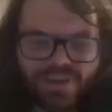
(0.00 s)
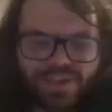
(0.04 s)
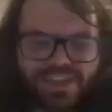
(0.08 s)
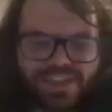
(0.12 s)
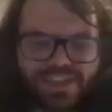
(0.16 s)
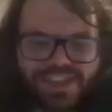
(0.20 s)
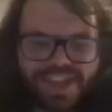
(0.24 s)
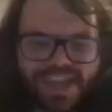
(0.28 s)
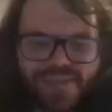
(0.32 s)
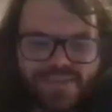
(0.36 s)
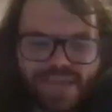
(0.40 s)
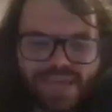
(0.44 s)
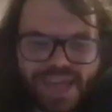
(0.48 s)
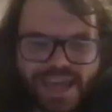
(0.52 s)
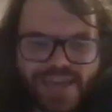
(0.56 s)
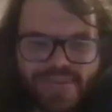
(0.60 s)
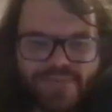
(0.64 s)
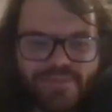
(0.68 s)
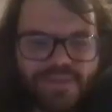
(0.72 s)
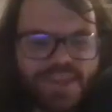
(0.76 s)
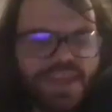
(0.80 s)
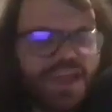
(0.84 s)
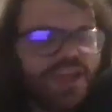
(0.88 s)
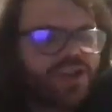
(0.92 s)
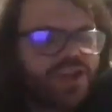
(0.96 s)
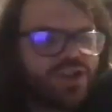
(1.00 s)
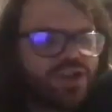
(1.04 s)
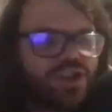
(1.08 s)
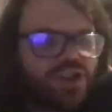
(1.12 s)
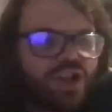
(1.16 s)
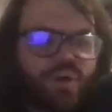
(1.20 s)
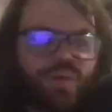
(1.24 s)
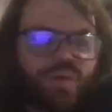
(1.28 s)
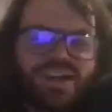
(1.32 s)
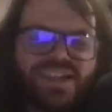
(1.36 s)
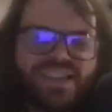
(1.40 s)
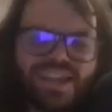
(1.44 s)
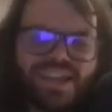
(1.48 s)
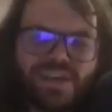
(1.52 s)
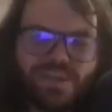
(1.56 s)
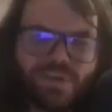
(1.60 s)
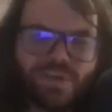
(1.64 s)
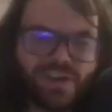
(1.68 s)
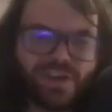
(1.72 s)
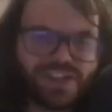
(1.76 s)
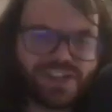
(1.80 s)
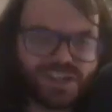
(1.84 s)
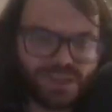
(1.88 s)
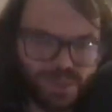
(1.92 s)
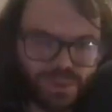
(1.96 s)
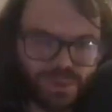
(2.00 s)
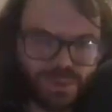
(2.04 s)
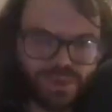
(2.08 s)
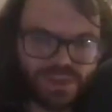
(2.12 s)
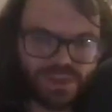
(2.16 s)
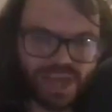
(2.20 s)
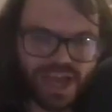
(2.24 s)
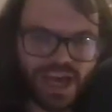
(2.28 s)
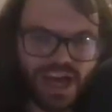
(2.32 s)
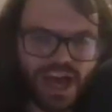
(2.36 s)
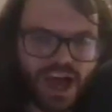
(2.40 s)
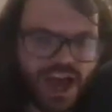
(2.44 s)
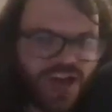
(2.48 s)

of the same name. No idea why it's called that,